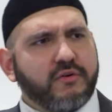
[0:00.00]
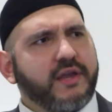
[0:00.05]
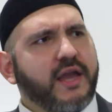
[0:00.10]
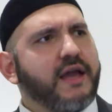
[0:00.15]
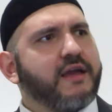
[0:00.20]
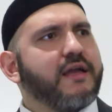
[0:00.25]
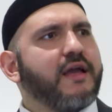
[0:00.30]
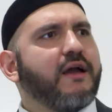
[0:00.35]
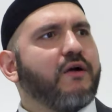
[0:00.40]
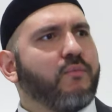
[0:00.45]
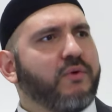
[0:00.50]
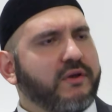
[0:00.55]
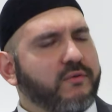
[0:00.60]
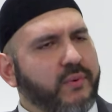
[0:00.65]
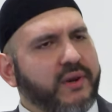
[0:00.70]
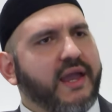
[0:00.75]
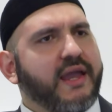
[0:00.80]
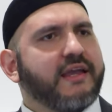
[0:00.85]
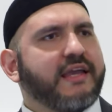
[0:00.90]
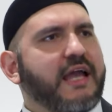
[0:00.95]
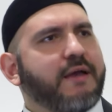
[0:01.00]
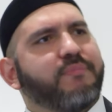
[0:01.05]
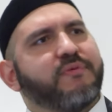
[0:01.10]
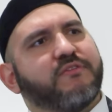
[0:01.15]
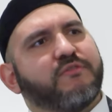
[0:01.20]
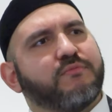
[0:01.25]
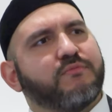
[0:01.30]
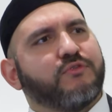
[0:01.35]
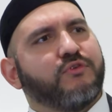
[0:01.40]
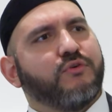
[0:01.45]
oh, yeah, yeah, we, we hate
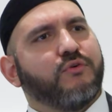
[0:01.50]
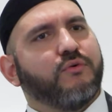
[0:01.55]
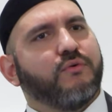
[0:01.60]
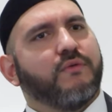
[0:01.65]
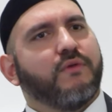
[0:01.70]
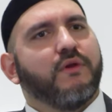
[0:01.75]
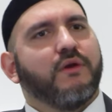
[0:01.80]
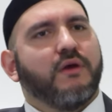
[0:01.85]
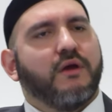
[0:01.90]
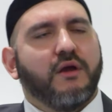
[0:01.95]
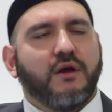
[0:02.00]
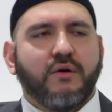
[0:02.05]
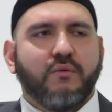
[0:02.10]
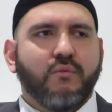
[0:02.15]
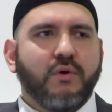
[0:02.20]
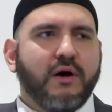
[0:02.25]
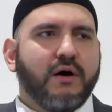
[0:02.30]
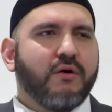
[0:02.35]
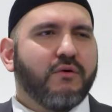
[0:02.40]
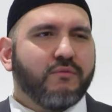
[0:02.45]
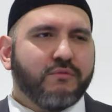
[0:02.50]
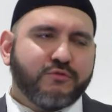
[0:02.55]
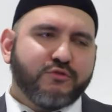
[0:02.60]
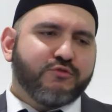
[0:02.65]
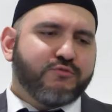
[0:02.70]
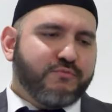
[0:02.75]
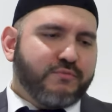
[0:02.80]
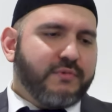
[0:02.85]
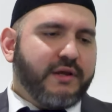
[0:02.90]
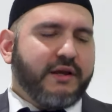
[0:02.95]
capitalism too. Well,
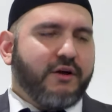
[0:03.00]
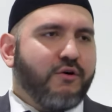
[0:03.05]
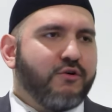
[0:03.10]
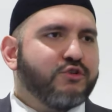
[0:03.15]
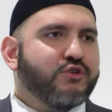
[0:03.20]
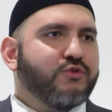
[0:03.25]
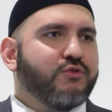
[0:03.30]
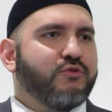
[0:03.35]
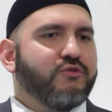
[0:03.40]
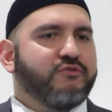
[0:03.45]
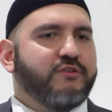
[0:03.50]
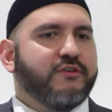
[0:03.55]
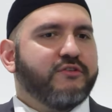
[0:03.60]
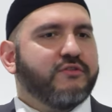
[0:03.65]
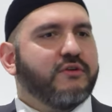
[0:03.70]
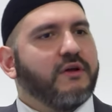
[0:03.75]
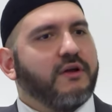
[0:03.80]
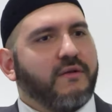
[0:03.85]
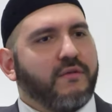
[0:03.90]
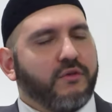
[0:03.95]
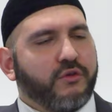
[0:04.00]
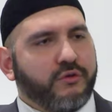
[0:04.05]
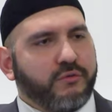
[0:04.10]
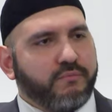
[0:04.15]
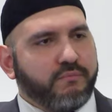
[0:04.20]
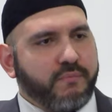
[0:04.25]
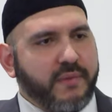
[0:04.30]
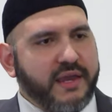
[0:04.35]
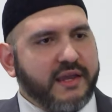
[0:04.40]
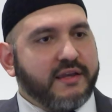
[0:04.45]
like, hold your horses.
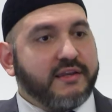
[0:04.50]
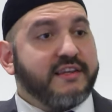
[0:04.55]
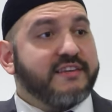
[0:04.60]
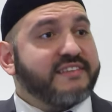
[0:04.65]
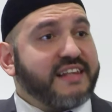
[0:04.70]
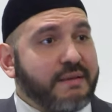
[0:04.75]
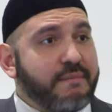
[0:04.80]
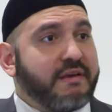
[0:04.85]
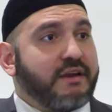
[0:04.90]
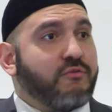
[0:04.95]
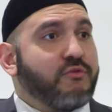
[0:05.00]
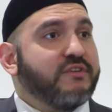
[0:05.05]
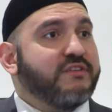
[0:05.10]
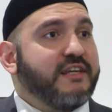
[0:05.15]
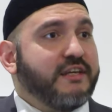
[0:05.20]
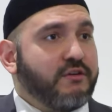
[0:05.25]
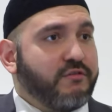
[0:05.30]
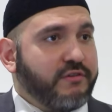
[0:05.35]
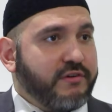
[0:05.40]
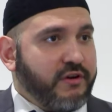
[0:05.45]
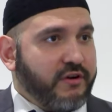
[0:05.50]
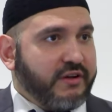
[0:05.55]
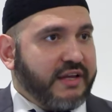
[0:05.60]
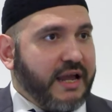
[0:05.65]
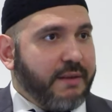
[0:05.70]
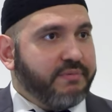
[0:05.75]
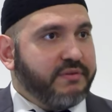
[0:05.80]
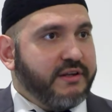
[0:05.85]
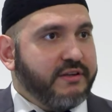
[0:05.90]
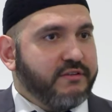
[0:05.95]
Make an Islamic critique of
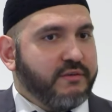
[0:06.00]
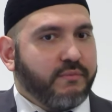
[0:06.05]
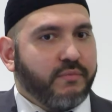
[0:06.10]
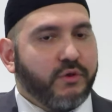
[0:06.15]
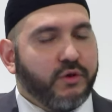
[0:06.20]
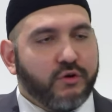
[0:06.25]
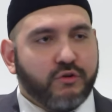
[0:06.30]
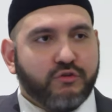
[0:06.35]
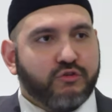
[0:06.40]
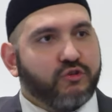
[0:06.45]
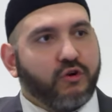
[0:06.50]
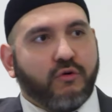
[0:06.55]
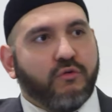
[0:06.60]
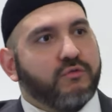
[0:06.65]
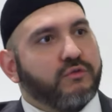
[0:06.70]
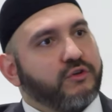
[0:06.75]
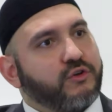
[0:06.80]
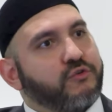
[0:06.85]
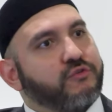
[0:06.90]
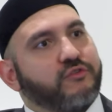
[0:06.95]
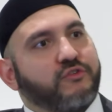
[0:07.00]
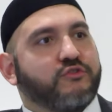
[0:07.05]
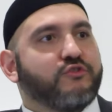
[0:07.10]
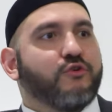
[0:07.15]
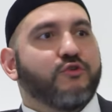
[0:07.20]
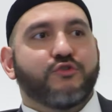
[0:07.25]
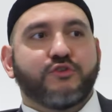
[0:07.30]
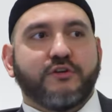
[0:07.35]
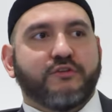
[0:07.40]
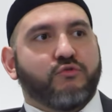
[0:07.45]
capitalism. Don't use a
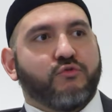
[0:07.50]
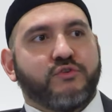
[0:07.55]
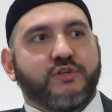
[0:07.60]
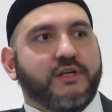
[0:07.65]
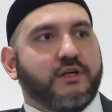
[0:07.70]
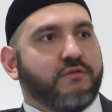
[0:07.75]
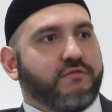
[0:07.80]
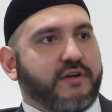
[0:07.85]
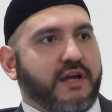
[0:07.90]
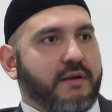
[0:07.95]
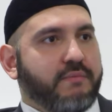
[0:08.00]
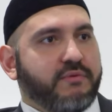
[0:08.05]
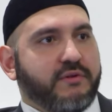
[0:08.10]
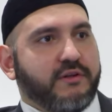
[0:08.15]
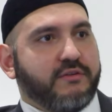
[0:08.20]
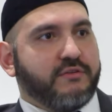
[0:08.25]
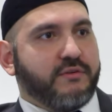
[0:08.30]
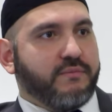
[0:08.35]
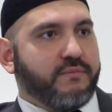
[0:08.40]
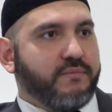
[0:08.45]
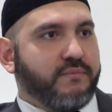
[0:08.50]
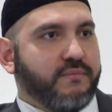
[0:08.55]
socialist critique of capitalism.